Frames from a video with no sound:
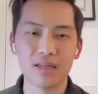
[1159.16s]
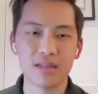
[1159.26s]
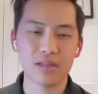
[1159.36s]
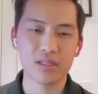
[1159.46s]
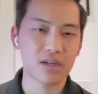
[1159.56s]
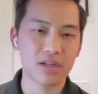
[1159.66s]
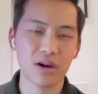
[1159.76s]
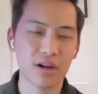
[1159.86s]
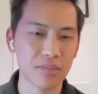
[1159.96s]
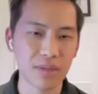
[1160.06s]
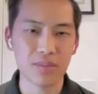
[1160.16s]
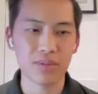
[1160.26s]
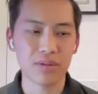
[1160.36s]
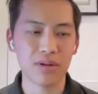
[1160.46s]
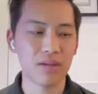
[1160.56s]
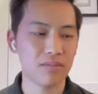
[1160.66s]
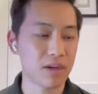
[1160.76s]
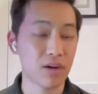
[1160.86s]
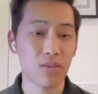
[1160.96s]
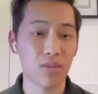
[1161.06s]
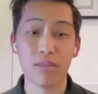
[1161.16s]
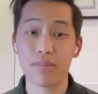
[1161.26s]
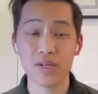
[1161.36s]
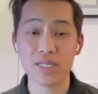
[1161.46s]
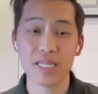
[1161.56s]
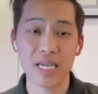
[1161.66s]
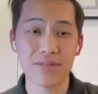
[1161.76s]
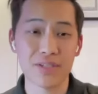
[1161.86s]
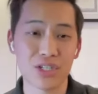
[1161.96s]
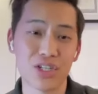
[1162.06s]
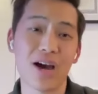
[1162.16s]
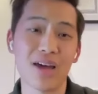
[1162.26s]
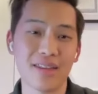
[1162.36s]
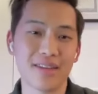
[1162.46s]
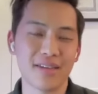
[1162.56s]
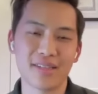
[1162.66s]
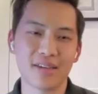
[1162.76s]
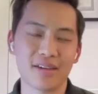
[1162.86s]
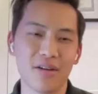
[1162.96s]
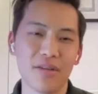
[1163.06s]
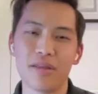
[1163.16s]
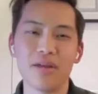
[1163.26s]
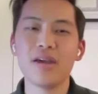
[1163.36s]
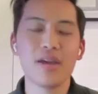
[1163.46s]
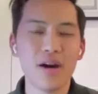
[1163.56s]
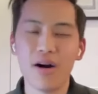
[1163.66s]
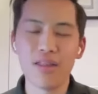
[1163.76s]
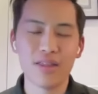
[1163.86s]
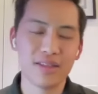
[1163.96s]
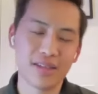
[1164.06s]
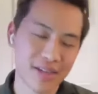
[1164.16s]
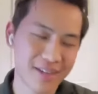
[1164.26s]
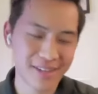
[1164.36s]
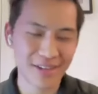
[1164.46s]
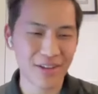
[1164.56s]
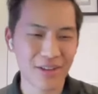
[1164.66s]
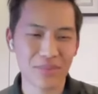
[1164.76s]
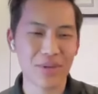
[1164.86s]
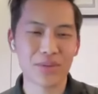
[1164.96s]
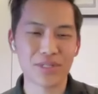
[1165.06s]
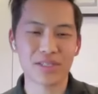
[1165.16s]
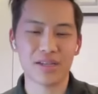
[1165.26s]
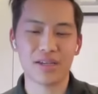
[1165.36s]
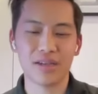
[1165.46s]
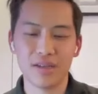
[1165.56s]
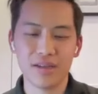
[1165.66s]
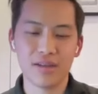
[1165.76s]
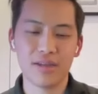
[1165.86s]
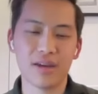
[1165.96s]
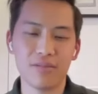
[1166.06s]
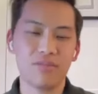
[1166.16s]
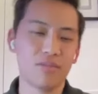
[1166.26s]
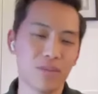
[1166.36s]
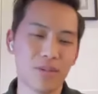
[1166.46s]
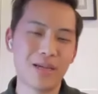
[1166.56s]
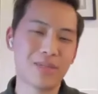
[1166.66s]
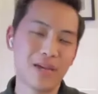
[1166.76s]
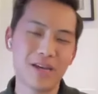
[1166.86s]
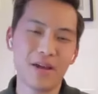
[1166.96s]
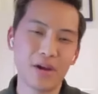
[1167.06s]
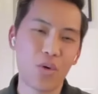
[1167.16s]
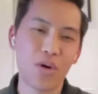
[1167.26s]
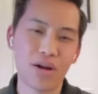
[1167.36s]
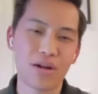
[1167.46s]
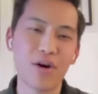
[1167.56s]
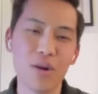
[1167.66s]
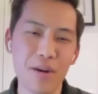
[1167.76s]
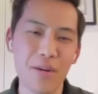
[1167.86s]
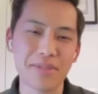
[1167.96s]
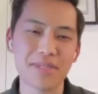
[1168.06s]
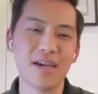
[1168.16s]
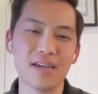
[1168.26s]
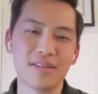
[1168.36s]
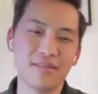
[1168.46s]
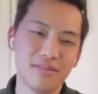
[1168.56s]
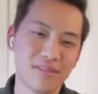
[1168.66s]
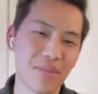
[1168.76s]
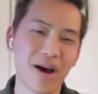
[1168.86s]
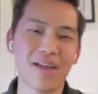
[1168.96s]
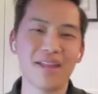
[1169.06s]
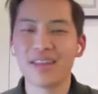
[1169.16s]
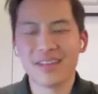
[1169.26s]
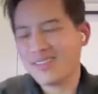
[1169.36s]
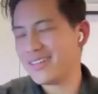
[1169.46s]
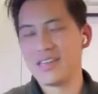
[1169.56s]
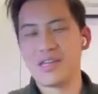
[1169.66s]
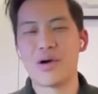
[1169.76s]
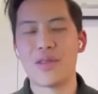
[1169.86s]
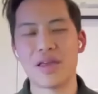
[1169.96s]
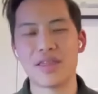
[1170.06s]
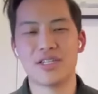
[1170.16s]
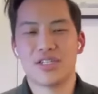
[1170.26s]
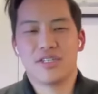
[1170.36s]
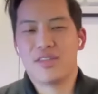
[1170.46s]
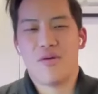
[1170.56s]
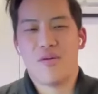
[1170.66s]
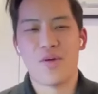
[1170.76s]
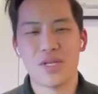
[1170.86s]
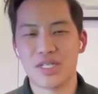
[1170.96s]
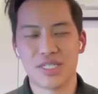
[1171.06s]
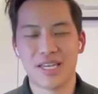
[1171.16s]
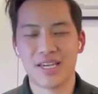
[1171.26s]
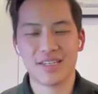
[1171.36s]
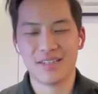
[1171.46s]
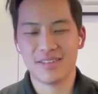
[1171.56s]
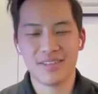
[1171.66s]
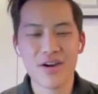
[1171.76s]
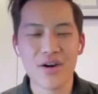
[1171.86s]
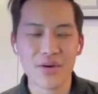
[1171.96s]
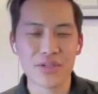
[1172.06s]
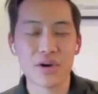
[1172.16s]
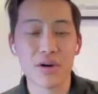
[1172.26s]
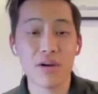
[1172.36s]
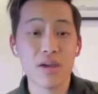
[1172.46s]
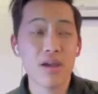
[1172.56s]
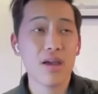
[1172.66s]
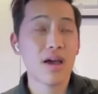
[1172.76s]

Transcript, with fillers: and, you know, started talking to people, and, you know, 1 person gave us a shot because like all the other people were just like, yeah, go on my website, goodbye. Like, you know, really? Like, was just like, no. So,